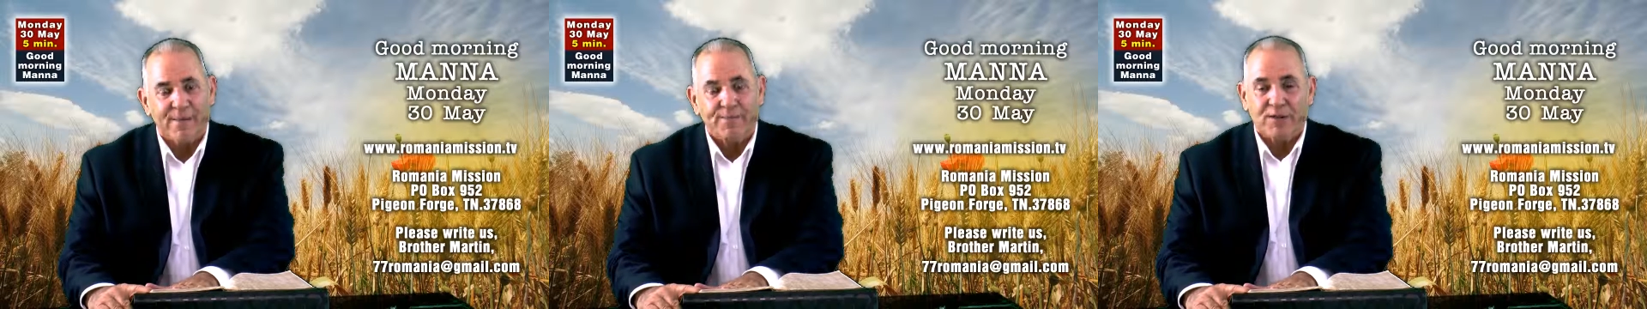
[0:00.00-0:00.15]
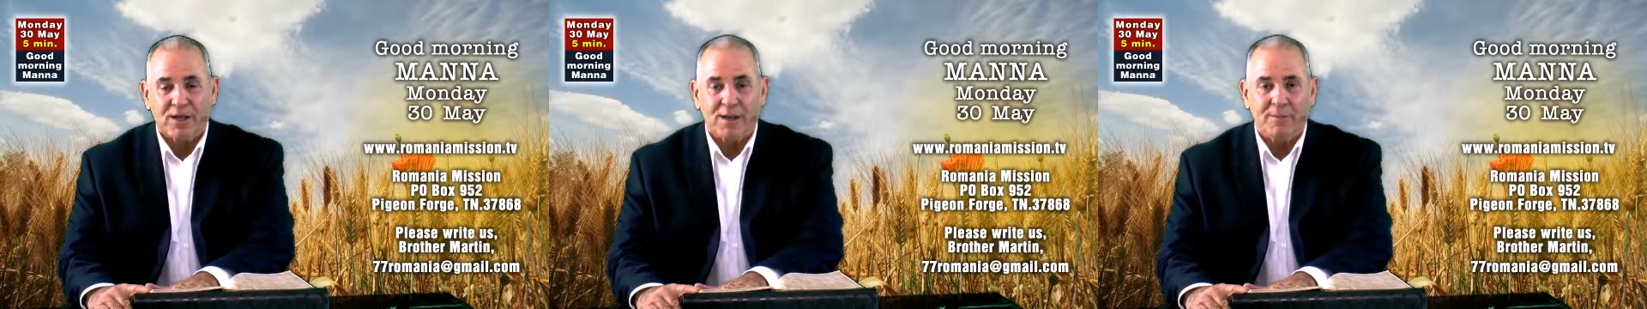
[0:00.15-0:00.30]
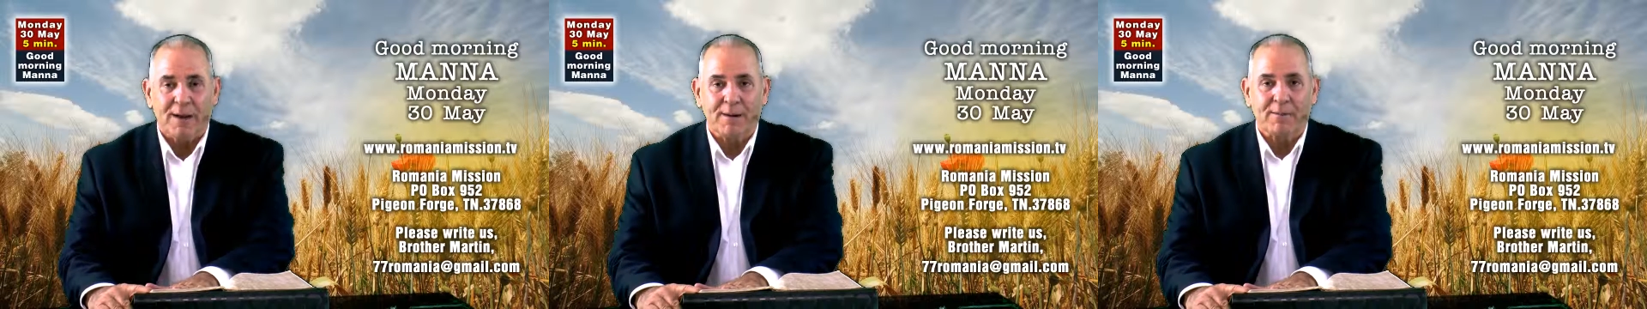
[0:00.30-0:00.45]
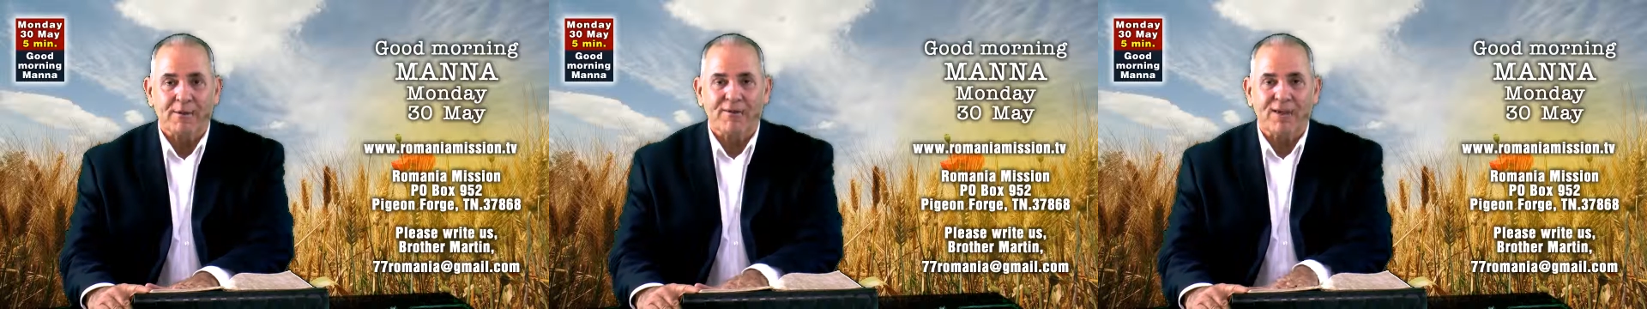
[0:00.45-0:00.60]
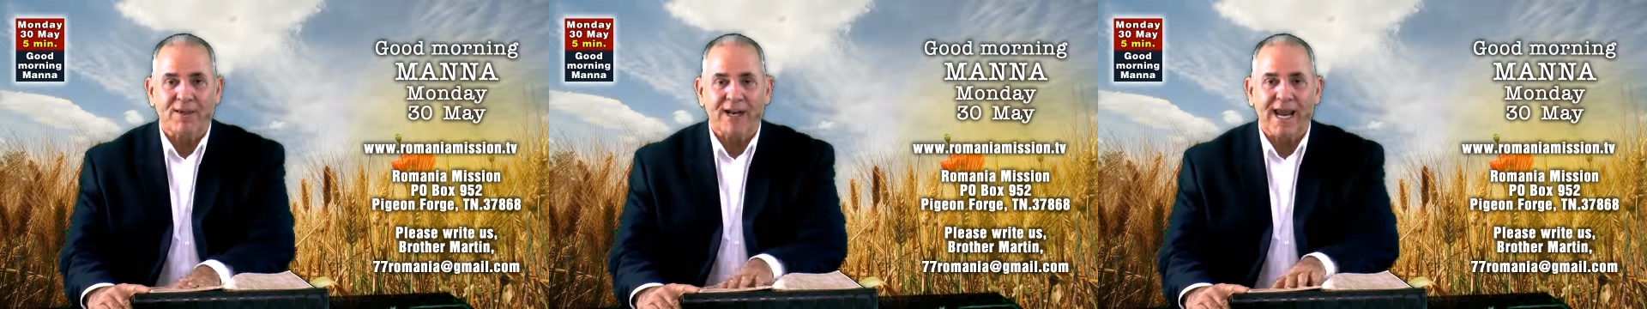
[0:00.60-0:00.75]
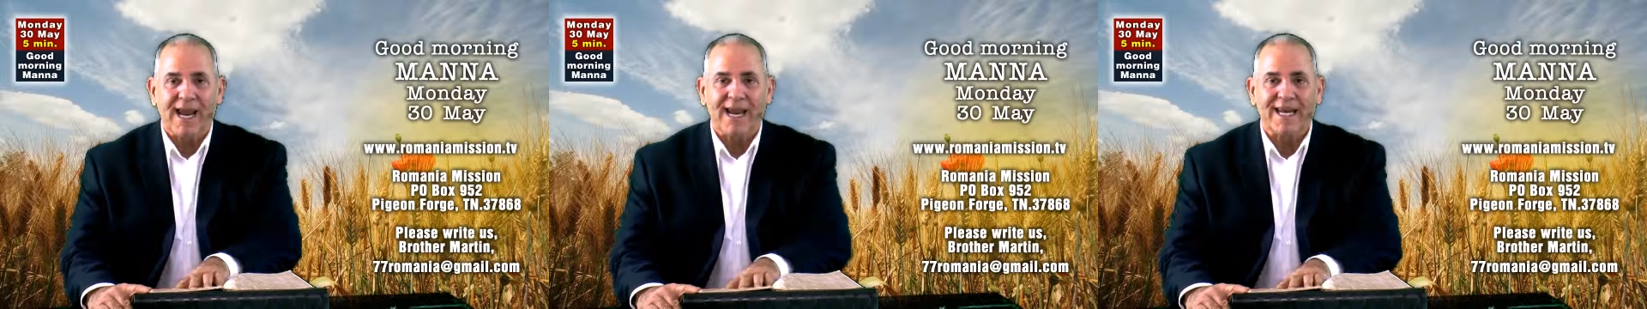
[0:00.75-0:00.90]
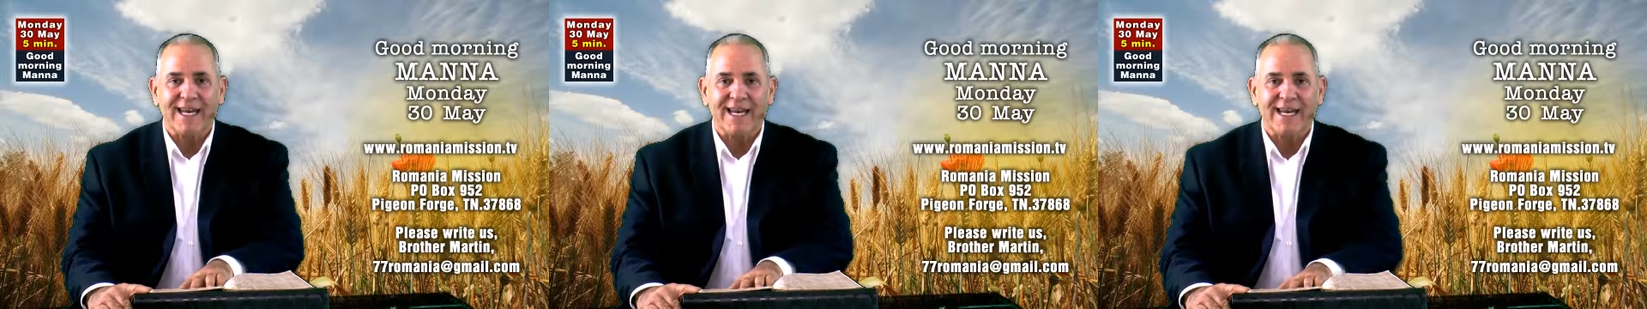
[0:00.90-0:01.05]
You remember the
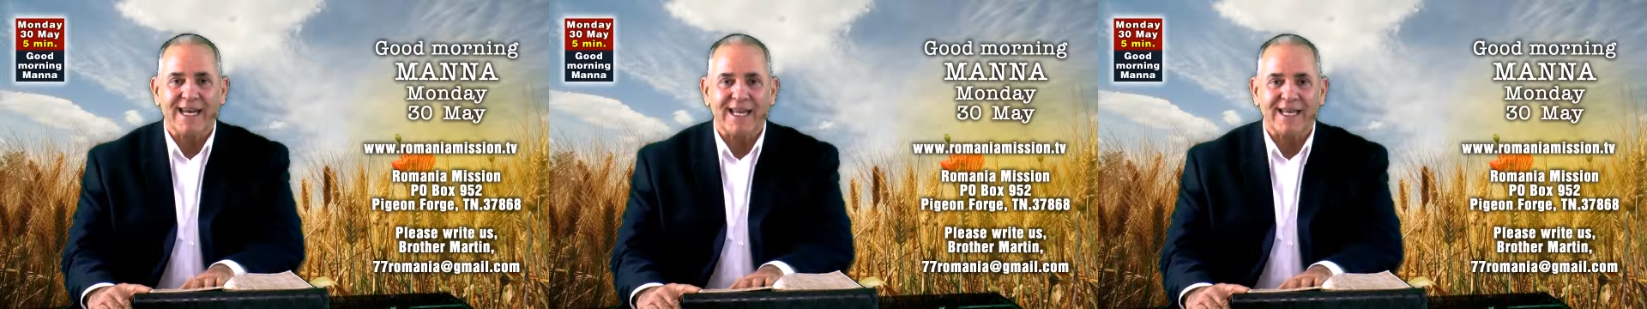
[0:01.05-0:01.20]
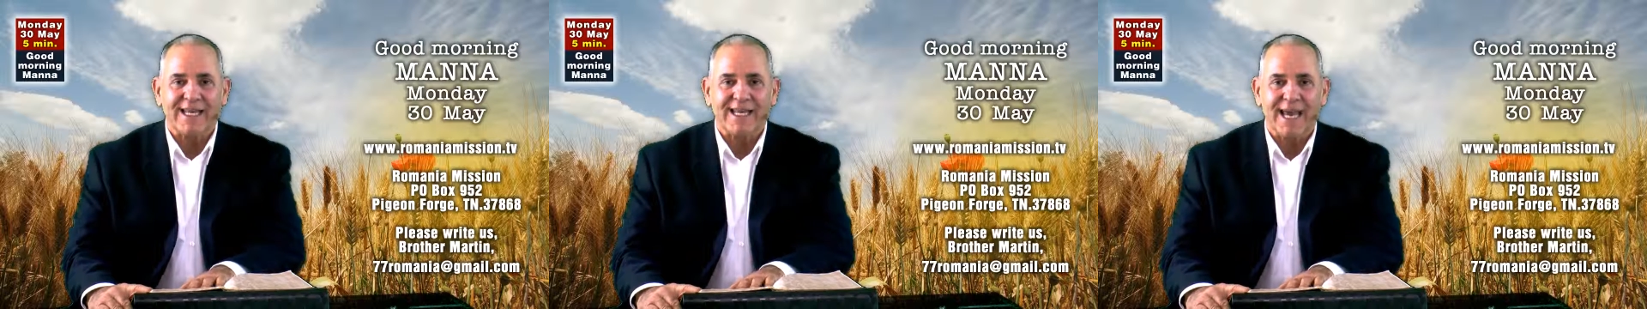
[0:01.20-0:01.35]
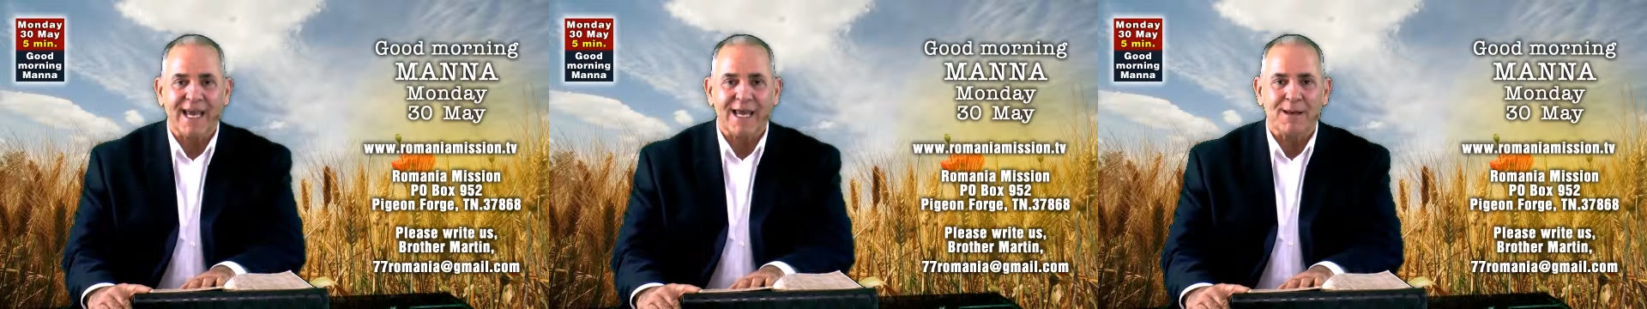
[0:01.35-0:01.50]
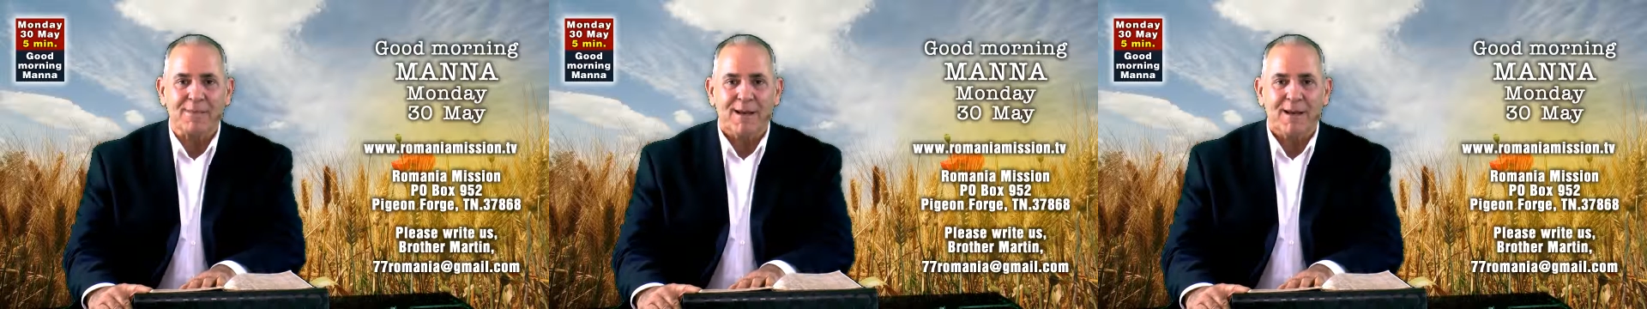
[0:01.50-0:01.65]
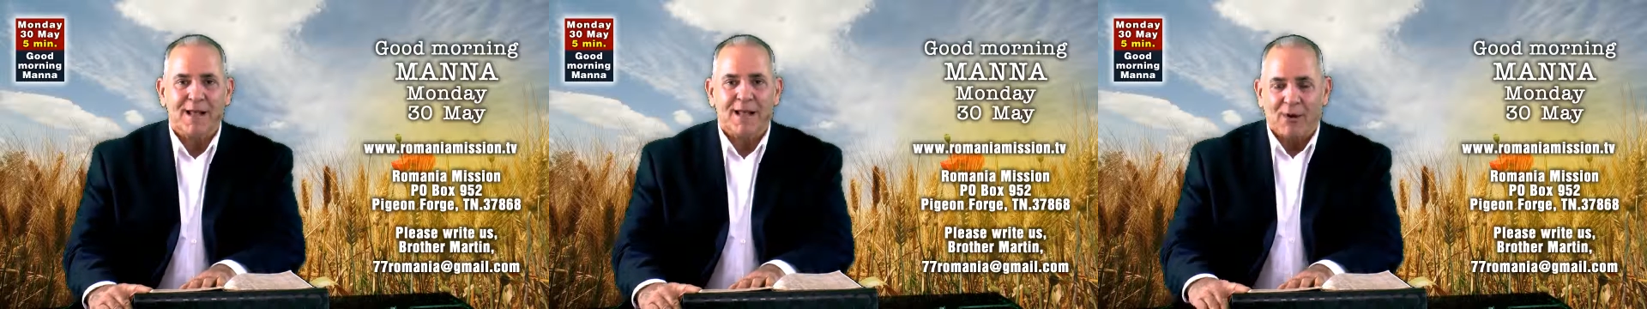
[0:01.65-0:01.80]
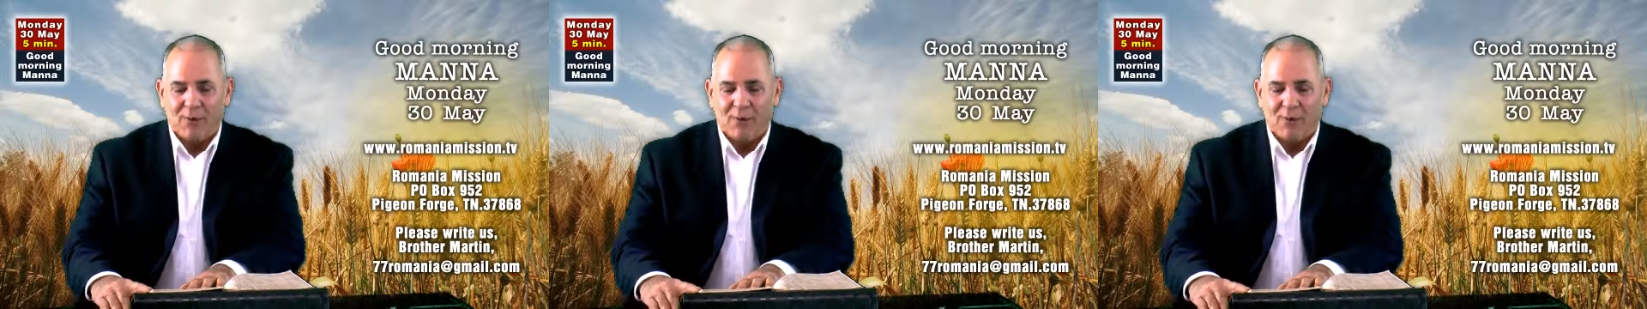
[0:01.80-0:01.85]
lady and came